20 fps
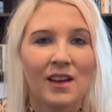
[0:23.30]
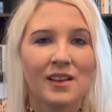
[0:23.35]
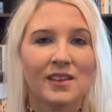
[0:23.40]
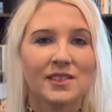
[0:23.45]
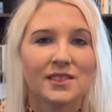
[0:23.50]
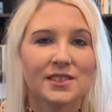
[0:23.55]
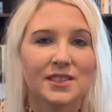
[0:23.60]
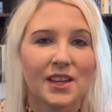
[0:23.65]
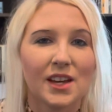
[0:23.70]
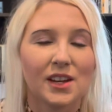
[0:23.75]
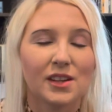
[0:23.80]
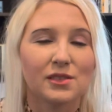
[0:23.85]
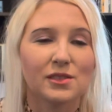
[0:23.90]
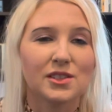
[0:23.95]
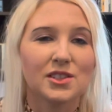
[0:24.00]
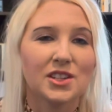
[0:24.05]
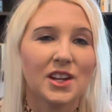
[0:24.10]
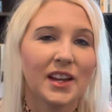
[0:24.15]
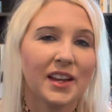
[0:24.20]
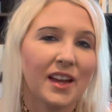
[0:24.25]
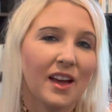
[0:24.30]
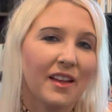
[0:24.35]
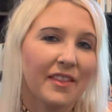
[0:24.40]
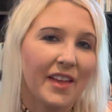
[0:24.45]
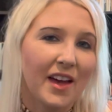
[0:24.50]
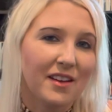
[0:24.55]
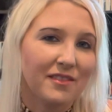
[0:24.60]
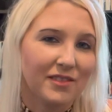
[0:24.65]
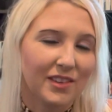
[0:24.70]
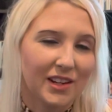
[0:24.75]
So check out
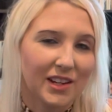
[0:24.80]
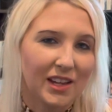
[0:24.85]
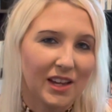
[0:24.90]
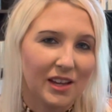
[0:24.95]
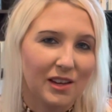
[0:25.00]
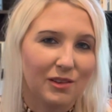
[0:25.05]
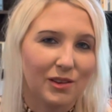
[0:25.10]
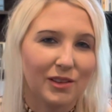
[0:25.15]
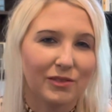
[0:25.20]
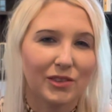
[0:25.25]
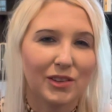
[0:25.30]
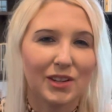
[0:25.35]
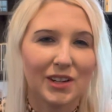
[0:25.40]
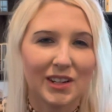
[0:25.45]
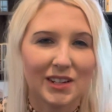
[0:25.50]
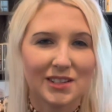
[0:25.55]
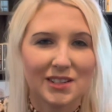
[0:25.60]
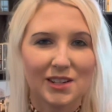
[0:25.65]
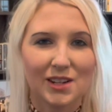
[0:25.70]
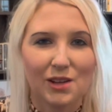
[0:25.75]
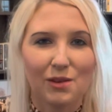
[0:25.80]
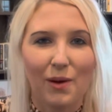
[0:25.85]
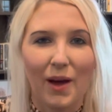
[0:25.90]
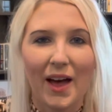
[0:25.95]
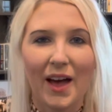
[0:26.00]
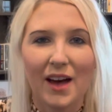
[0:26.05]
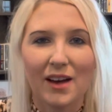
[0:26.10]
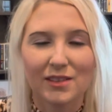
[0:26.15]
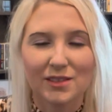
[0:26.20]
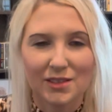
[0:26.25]
that video if you need to know
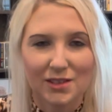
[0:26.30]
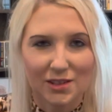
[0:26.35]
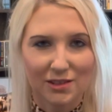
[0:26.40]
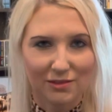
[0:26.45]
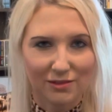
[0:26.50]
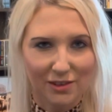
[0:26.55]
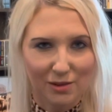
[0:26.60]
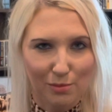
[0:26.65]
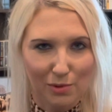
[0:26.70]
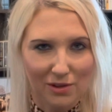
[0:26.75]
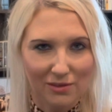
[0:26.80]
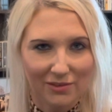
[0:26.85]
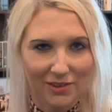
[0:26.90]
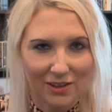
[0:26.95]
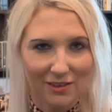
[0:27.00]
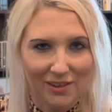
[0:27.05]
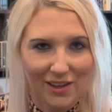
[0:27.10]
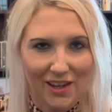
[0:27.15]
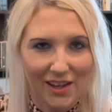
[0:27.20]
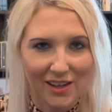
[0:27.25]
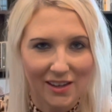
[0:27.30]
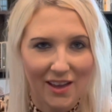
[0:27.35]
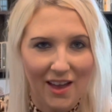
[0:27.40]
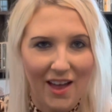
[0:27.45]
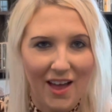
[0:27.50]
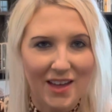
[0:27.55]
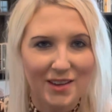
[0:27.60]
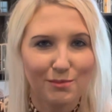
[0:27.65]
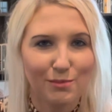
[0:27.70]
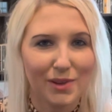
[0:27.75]
how to do remote viewing,
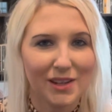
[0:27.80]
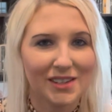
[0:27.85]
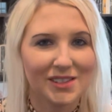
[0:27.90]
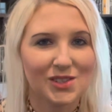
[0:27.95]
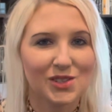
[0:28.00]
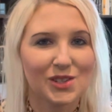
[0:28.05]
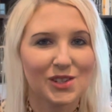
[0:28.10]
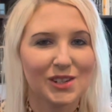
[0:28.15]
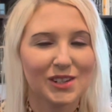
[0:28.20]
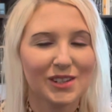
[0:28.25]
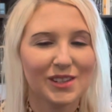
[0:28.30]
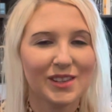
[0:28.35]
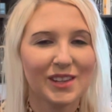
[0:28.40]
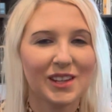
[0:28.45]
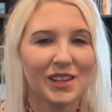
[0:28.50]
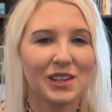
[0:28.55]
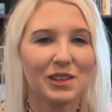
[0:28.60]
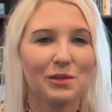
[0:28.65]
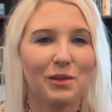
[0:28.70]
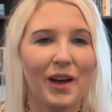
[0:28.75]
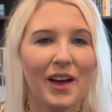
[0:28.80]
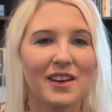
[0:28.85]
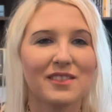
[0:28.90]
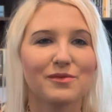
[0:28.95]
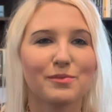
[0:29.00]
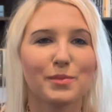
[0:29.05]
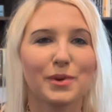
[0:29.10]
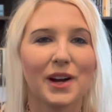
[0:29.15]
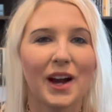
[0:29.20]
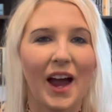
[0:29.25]
and make sure that you have
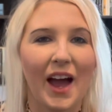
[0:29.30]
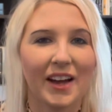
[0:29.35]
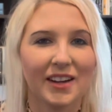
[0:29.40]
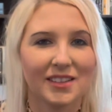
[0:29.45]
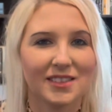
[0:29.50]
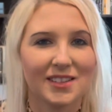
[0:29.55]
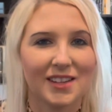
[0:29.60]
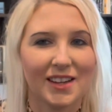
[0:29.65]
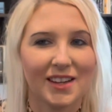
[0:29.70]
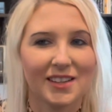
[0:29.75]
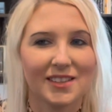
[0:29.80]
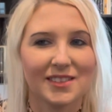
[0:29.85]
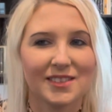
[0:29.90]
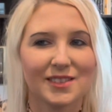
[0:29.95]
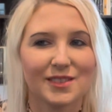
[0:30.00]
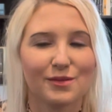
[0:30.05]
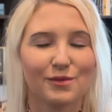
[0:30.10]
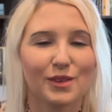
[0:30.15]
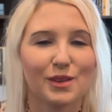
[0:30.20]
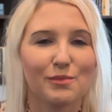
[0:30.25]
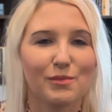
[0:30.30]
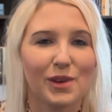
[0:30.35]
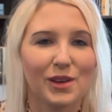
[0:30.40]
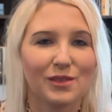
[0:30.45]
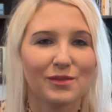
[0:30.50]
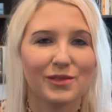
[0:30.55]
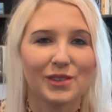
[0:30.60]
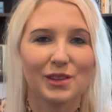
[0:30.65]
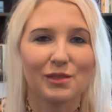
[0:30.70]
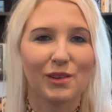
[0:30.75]
practiced
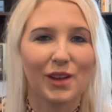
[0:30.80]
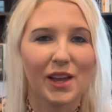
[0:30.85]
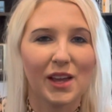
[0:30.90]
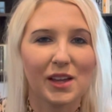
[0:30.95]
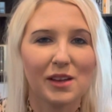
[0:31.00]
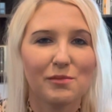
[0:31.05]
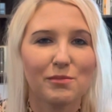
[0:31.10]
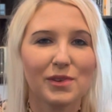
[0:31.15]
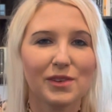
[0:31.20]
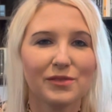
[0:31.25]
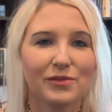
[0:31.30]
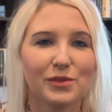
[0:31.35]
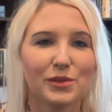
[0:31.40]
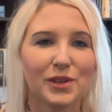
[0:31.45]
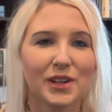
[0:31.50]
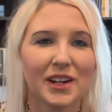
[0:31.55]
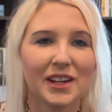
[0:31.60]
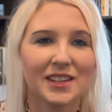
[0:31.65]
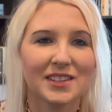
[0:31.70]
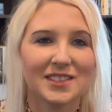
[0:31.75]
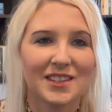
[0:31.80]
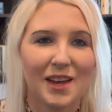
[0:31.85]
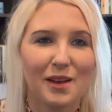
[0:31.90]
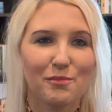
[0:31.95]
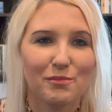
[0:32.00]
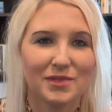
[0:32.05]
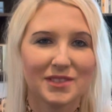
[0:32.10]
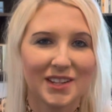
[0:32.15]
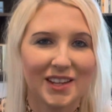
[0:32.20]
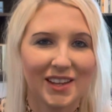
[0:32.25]
remote viewing before
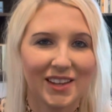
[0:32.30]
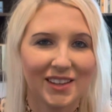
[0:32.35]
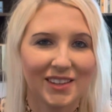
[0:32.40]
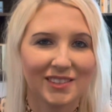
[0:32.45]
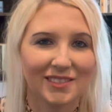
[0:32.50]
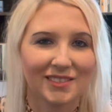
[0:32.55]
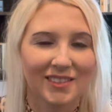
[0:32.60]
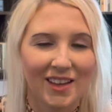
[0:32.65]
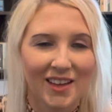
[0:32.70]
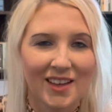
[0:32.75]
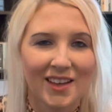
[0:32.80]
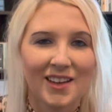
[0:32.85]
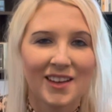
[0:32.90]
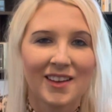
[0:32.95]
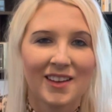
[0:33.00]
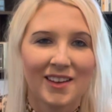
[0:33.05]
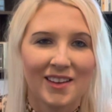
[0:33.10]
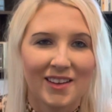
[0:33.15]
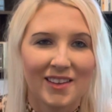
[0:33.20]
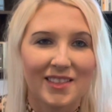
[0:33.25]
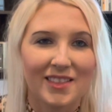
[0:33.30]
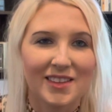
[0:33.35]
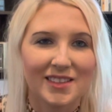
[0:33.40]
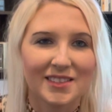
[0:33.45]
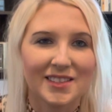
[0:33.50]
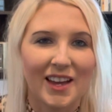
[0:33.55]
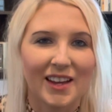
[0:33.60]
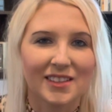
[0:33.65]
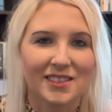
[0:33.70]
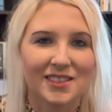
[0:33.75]
attempting
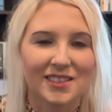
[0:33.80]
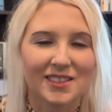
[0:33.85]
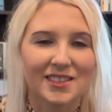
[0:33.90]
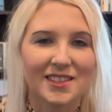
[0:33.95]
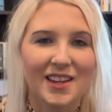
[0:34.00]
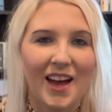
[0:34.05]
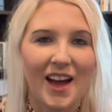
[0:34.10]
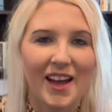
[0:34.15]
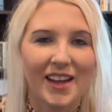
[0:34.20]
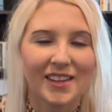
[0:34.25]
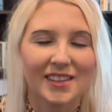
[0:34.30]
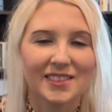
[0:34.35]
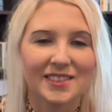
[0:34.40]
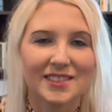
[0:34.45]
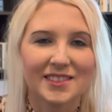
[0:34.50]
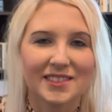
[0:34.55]
this exercise.